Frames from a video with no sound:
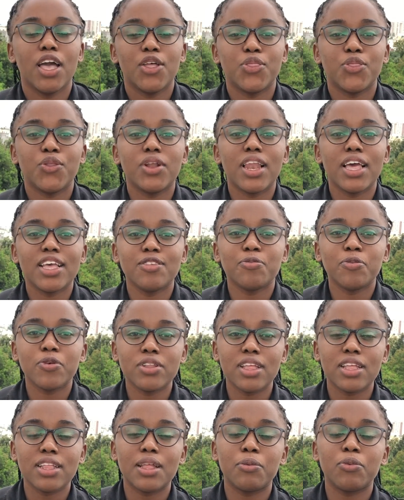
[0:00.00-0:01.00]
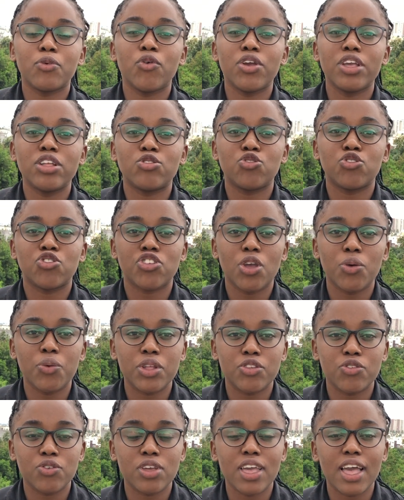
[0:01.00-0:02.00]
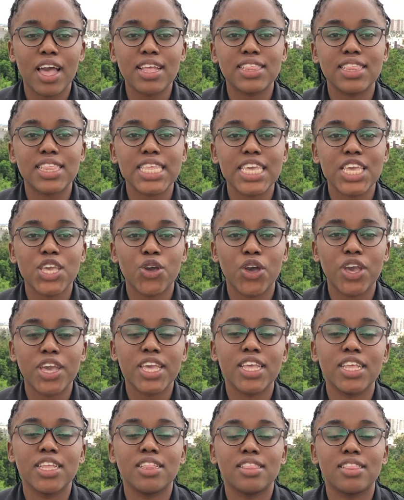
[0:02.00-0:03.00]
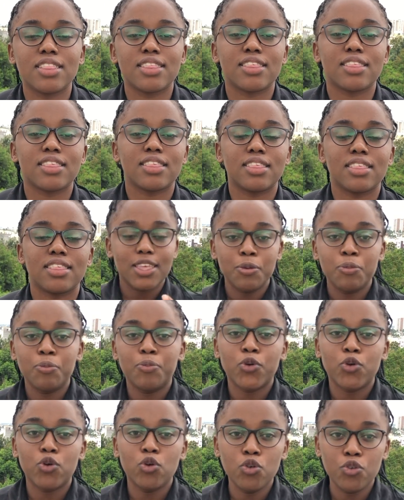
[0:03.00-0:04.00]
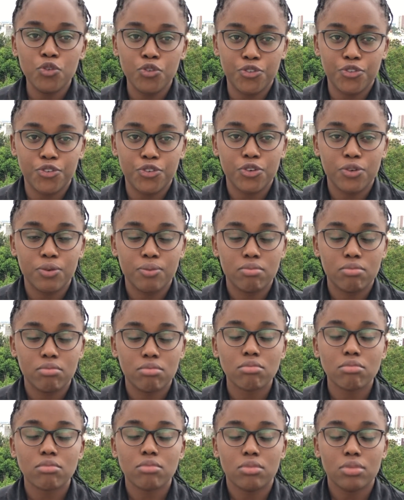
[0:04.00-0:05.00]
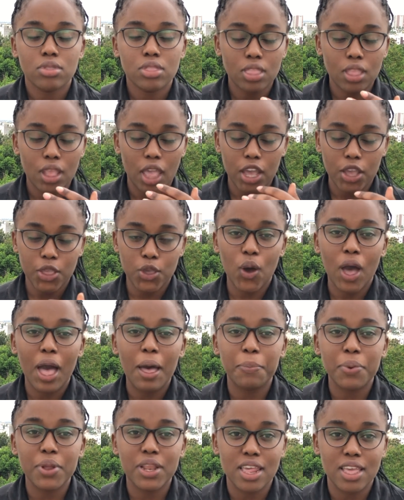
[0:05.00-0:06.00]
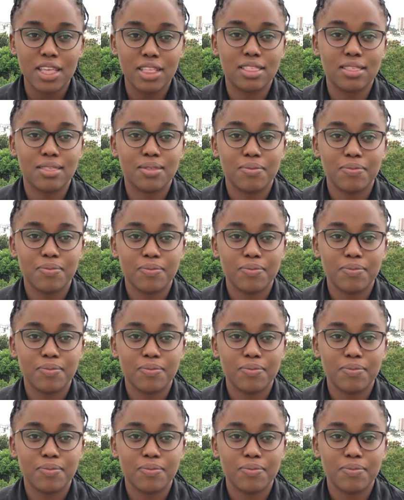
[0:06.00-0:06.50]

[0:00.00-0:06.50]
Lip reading: The last point that I'm going to share with you guys here is improve your happiness.